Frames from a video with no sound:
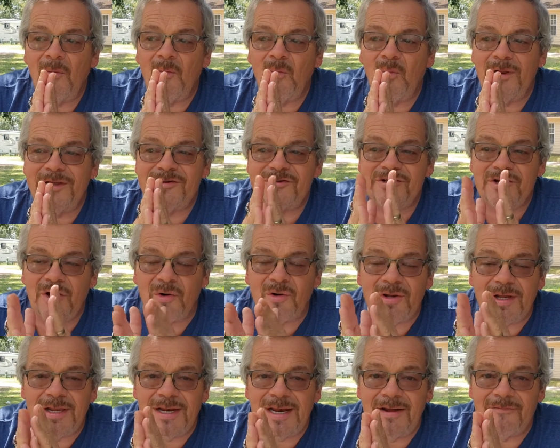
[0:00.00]
We
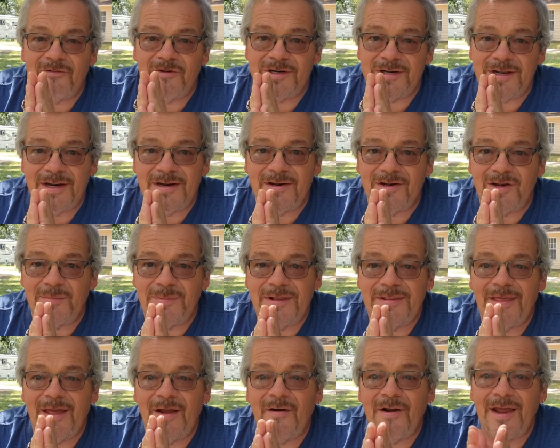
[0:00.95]
certainly never intended to be
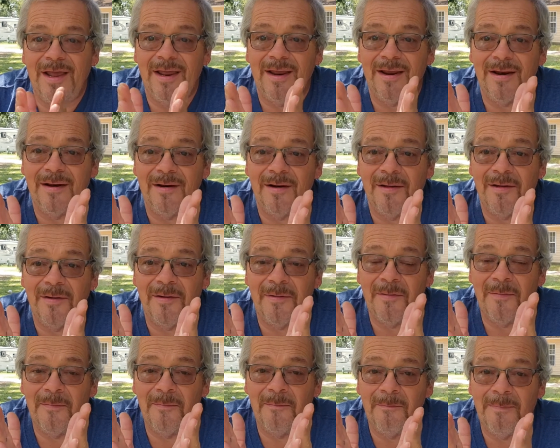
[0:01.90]
there in
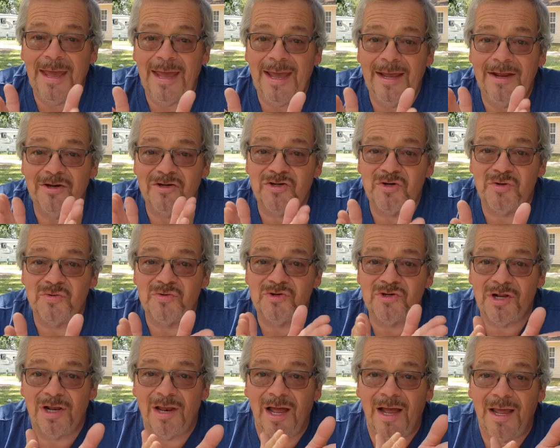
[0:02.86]
May, June,
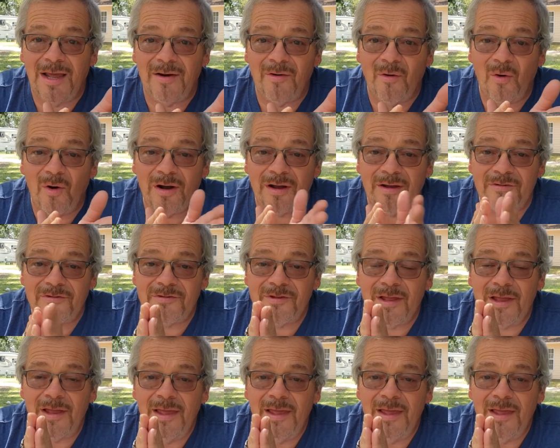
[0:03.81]
July, and August.